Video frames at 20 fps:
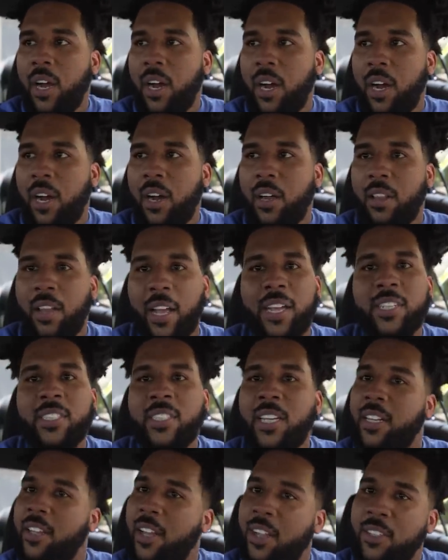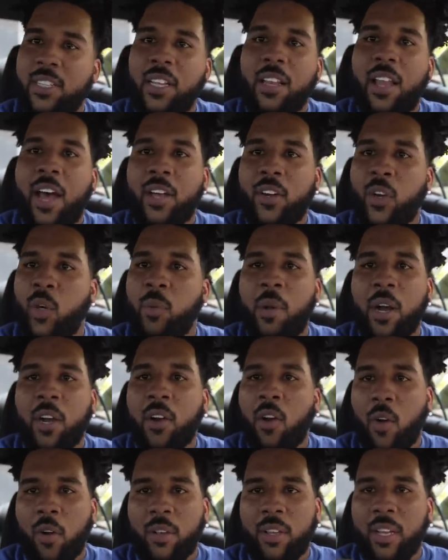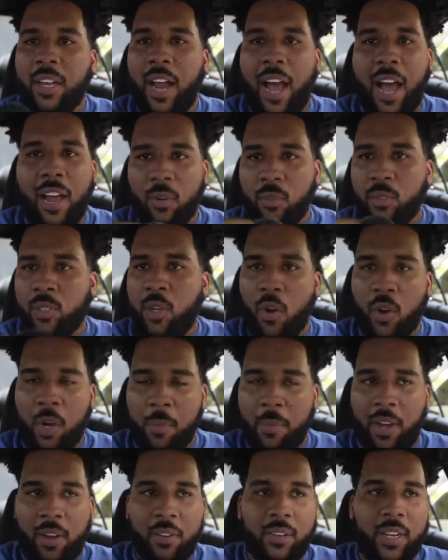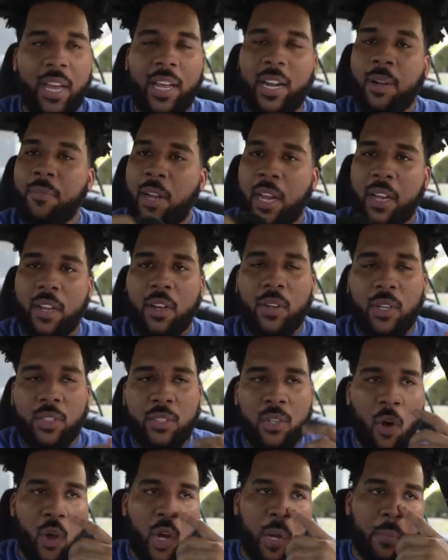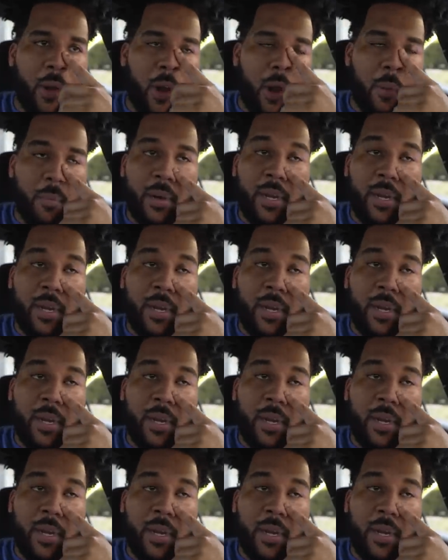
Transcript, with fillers: Uh, like I said, there's a lot on my car that I don't talk about and I'm not going to talk about,